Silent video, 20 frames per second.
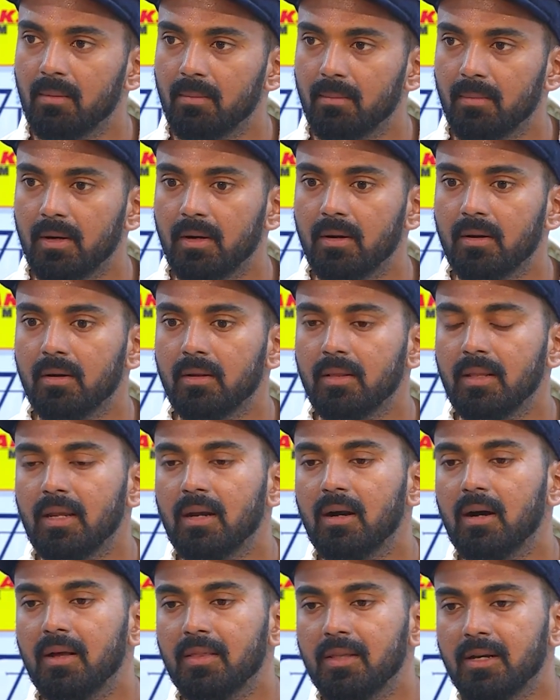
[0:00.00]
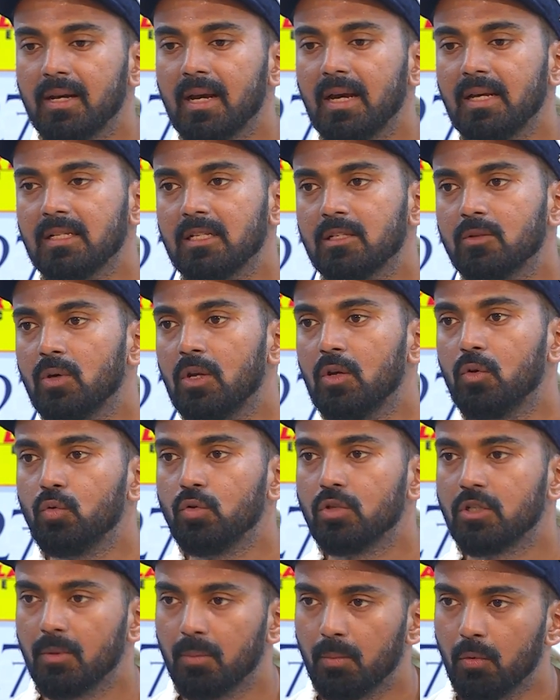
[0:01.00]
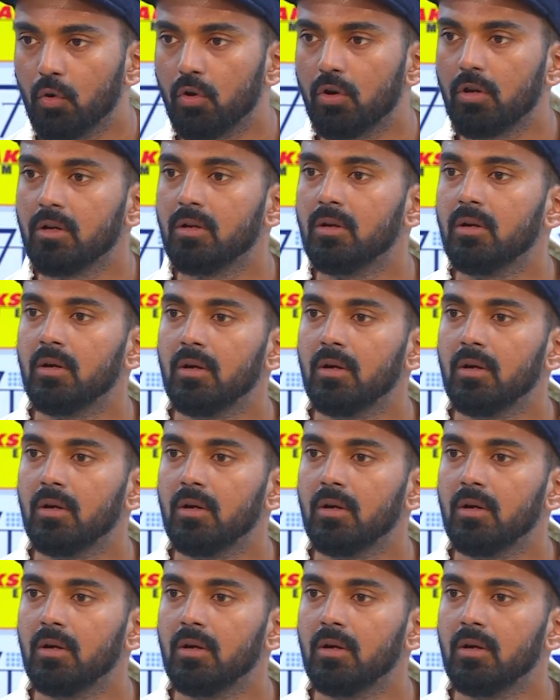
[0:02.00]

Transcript: but there are other guys as well who support